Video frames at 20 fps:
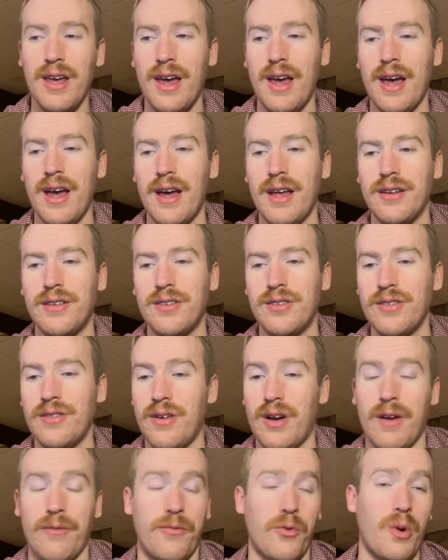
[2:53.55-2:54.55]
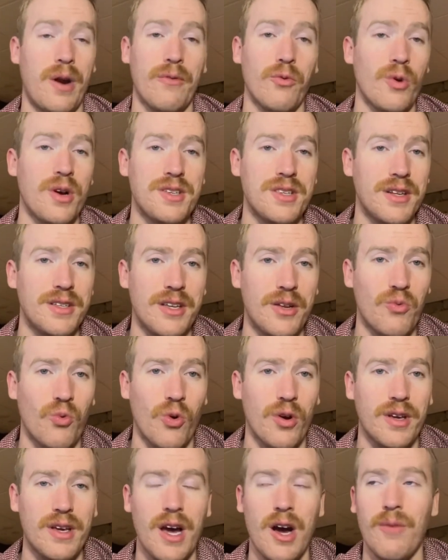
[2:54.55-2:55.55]
and for whatever reason, it didn't
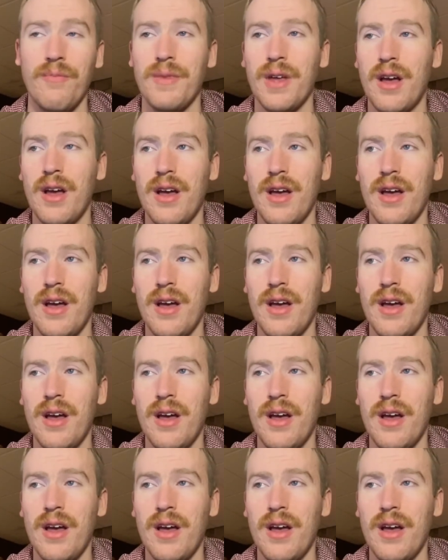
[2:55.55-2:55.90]
work out.